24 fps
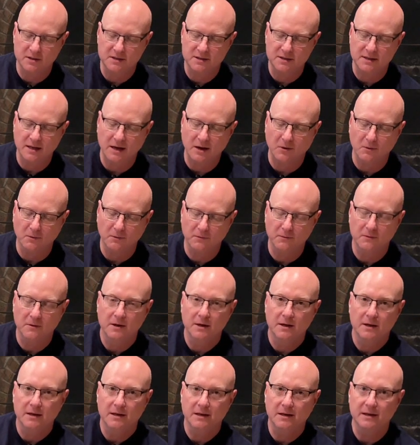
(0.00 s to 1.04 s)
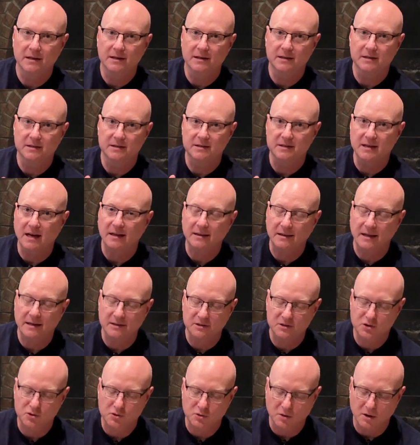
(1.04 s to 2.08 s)
itself is not
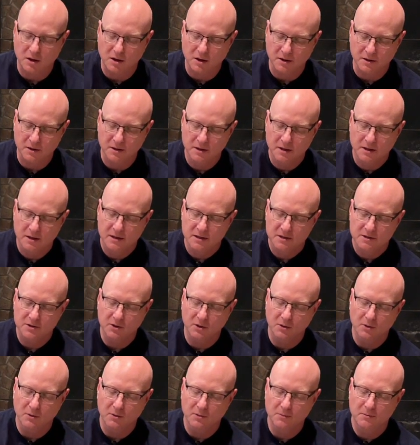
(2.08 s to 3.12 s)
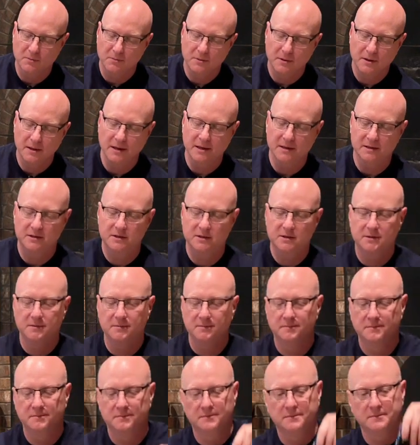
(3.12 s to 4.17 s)
that strong. So it's
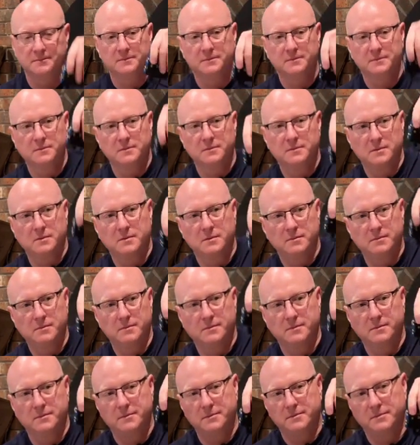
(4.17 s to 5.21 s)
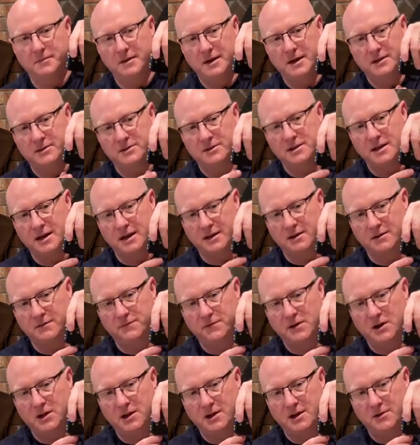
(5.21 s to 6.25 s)
not going to
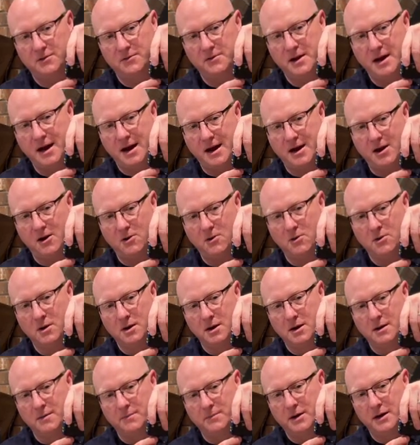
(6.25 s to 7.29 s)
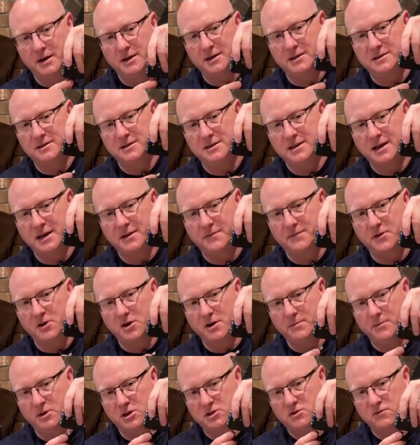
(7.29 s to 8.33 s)
fall out now, but it doesn't take
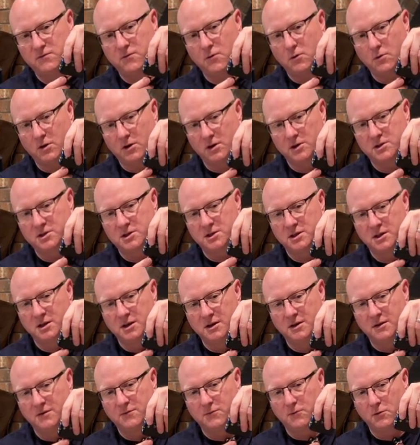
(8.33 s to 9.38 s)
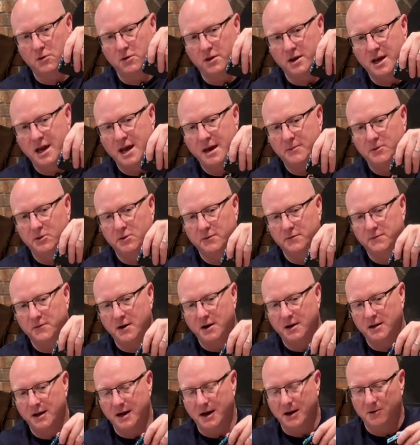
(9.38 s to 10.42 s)
very much force for the cable to
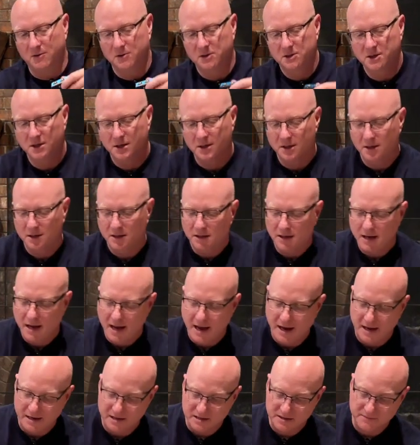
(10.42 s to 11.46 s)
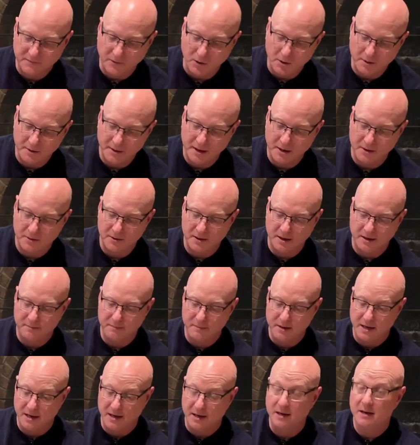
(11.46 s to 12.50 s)
fall out. And it's fallen out on
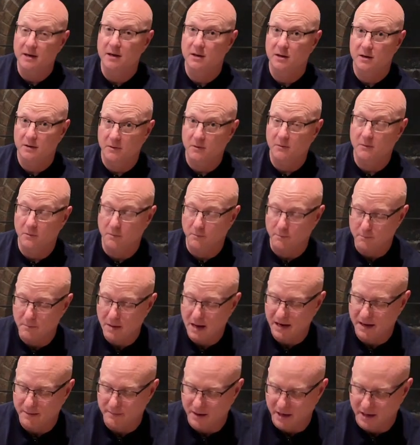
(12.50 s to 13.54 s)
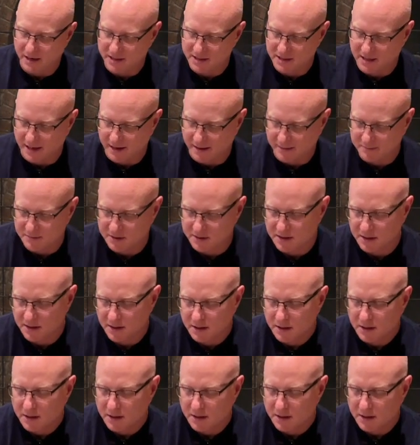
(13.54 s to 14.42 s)
me many, many times.